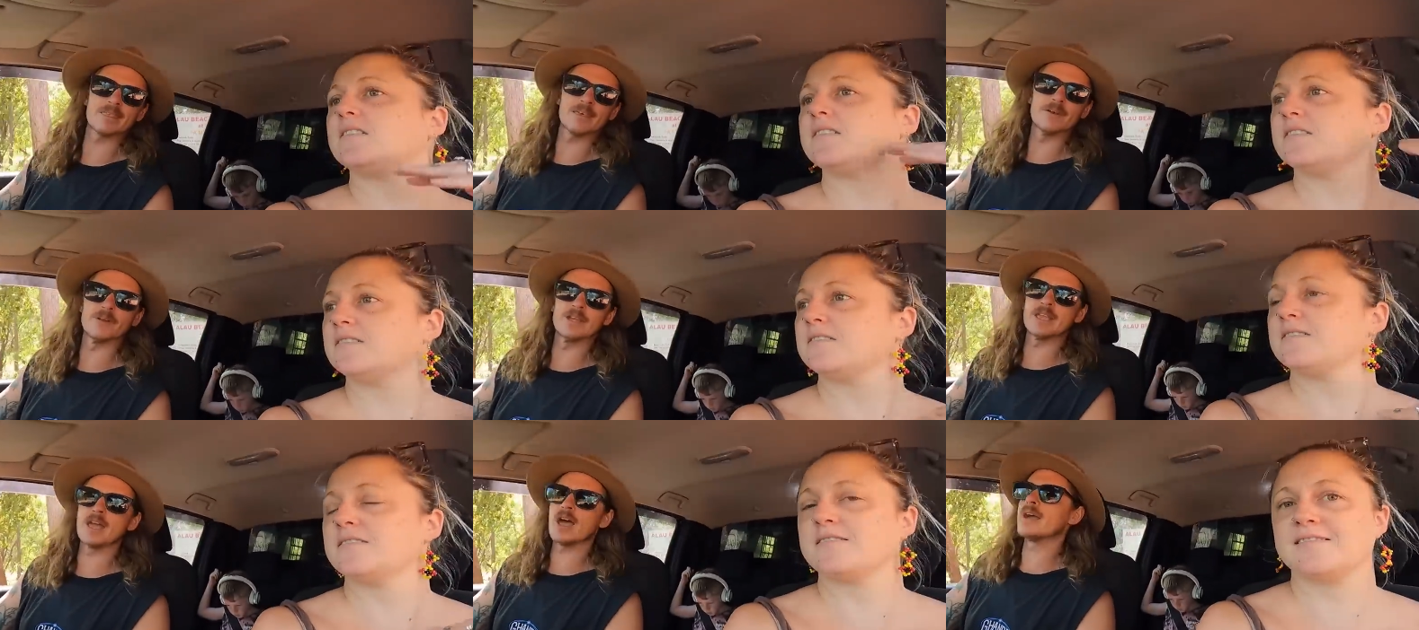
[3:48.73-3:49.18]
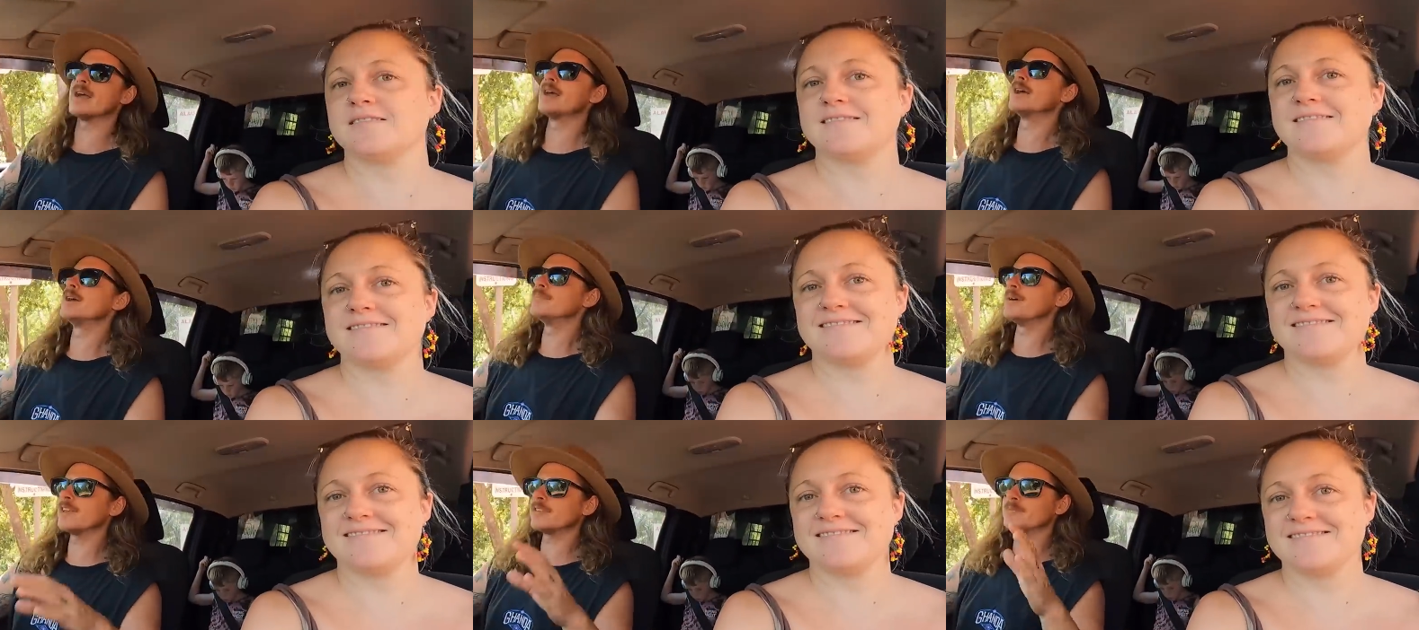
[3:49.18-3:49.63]
Speaker 1: There we go.
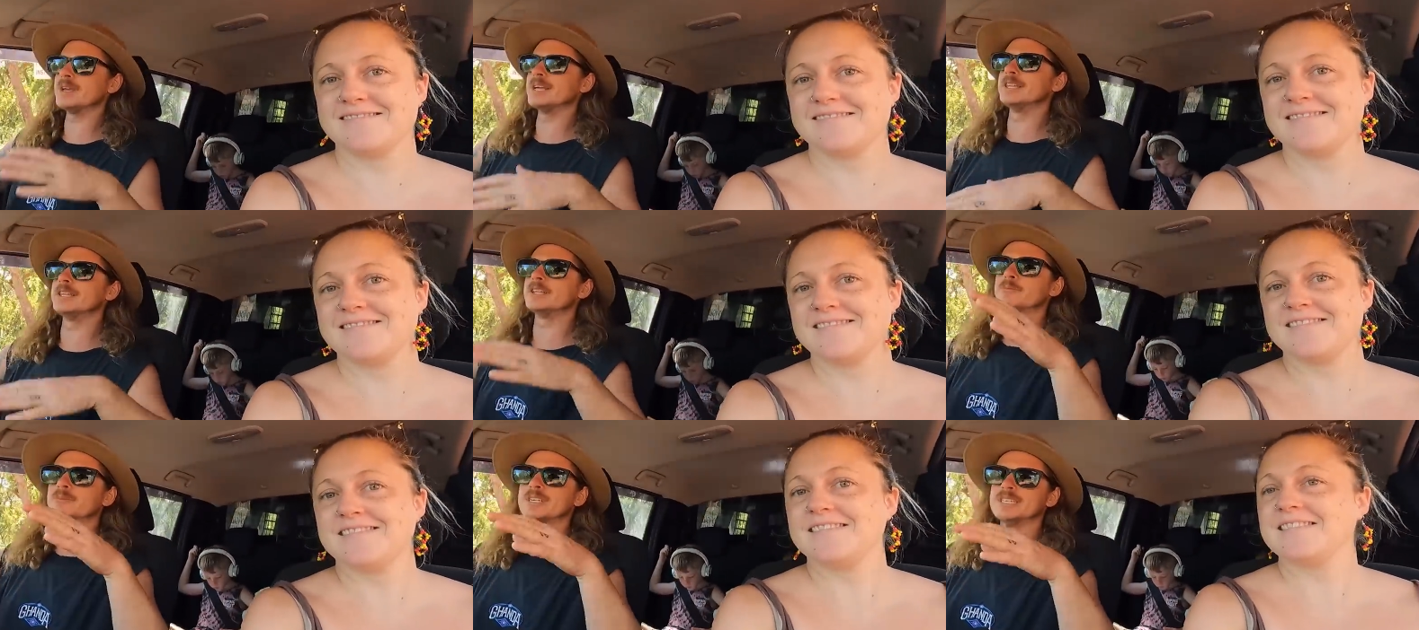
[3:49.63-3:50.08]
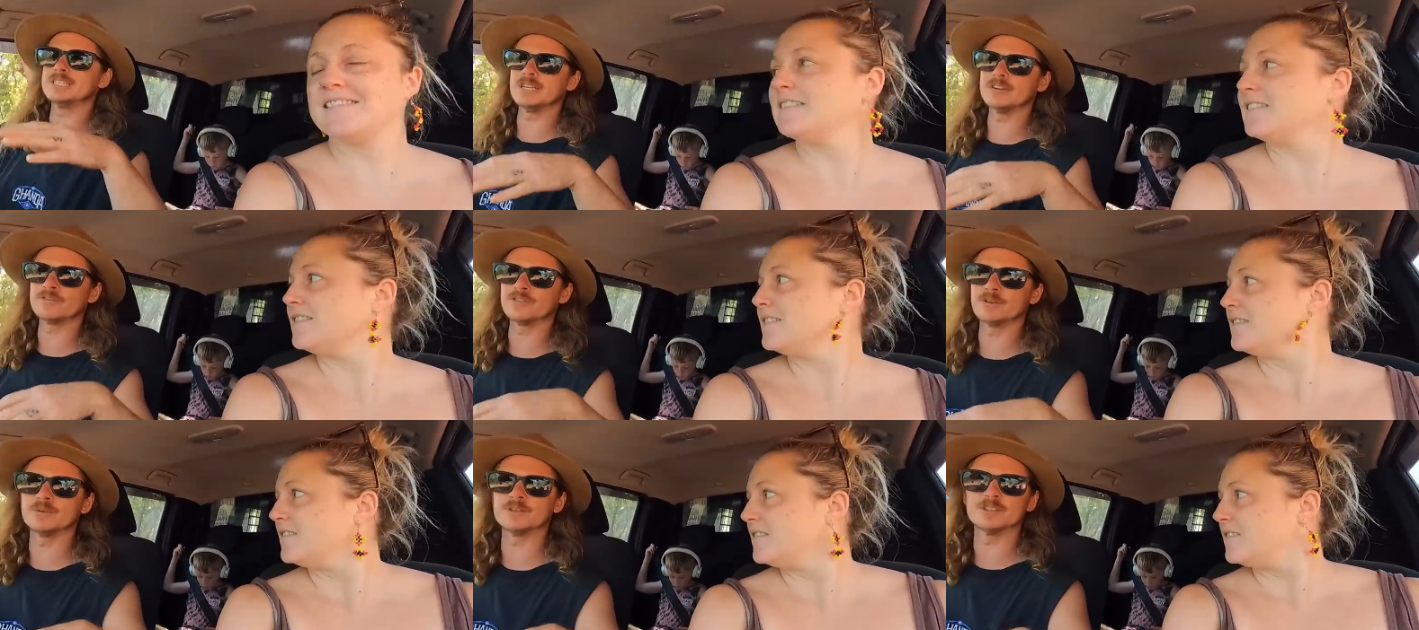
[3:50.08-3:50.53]
Must be a little bit
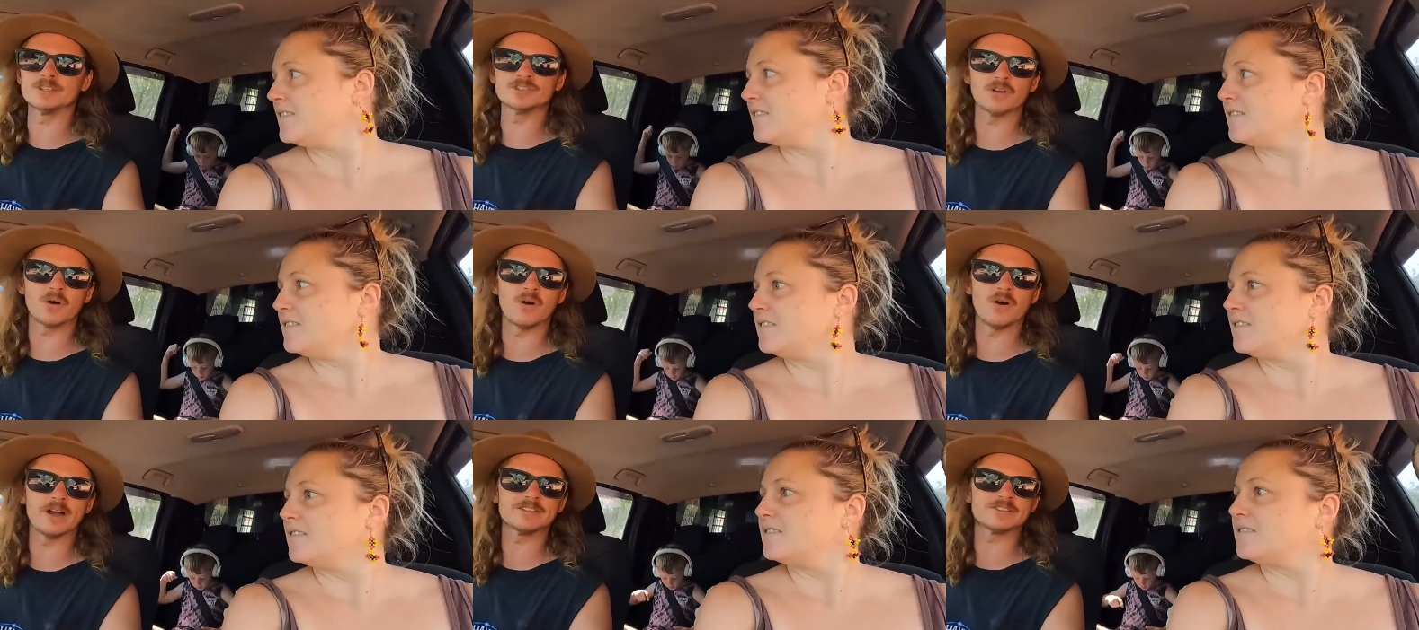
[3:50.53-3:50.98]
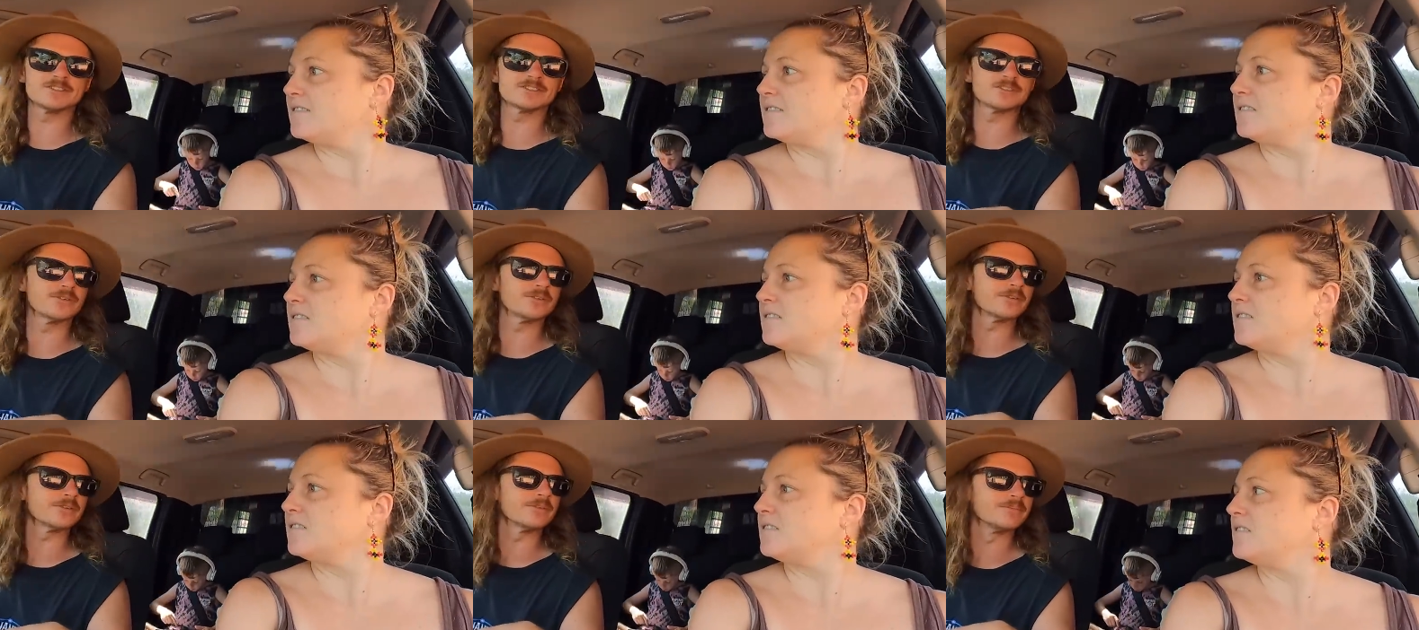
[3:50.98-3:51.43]
different with the tides
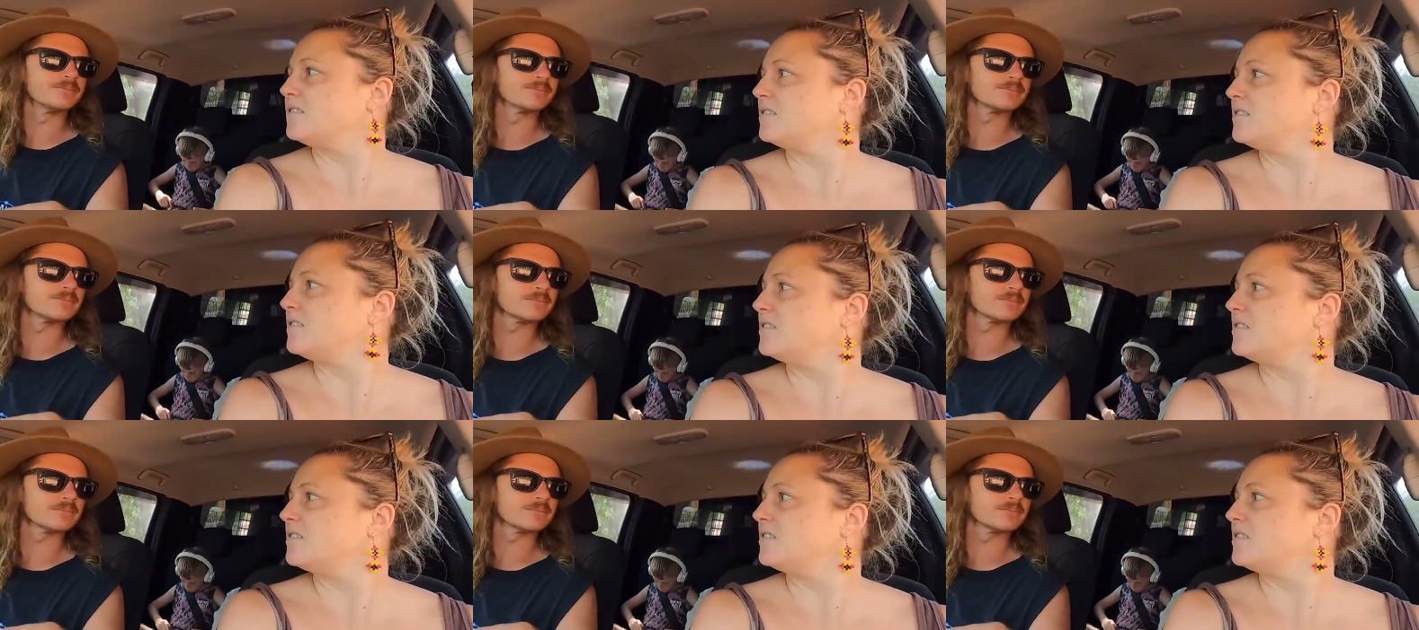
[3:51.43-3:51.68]
too,